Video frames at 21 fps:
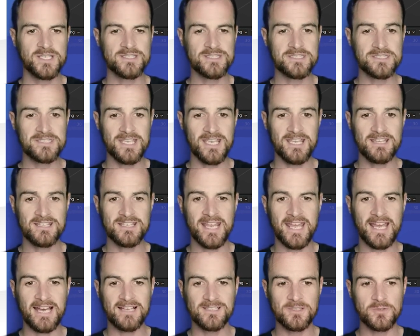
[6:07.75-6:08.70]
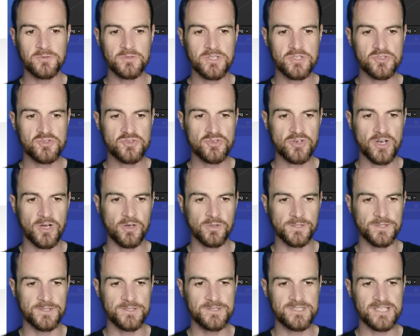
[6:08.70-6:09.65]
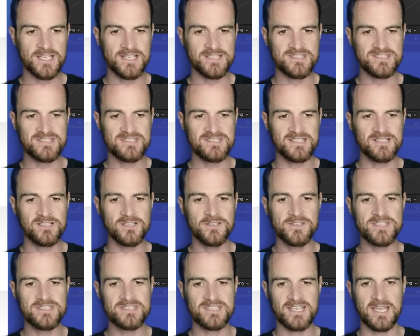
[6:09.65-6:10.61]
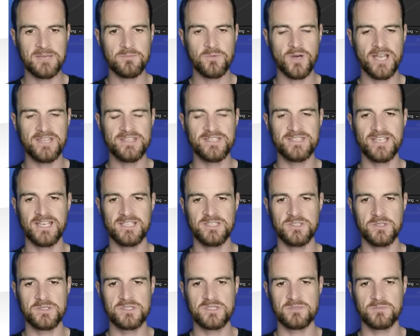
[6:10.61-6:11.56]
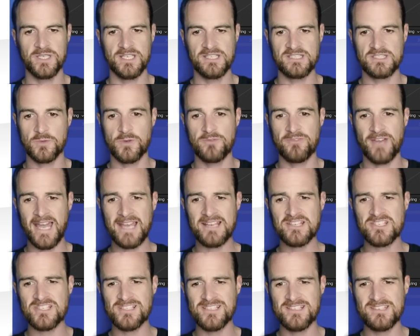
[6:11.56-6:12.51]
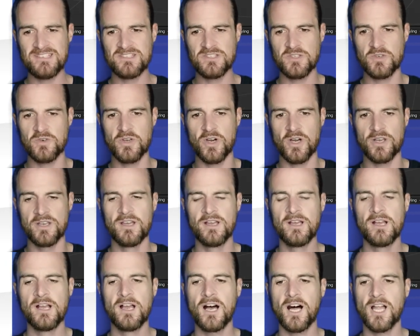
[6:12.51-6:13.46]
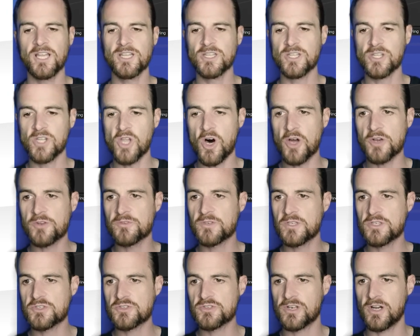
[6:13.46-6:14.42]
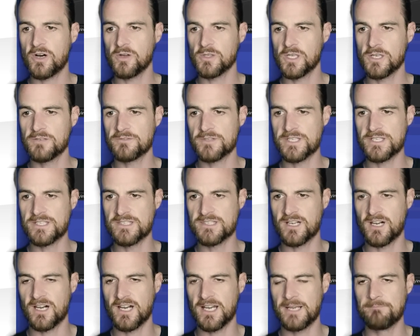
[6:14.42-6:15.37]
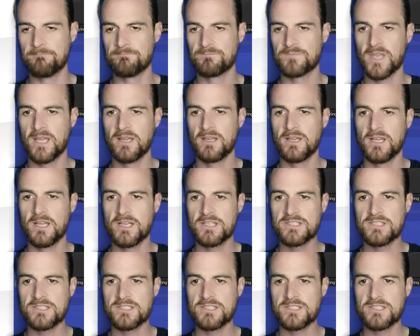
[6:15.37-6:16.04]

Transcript: we can see that our little controllers are still the same way that they used to be, so we've actually still got a lot of control over the design.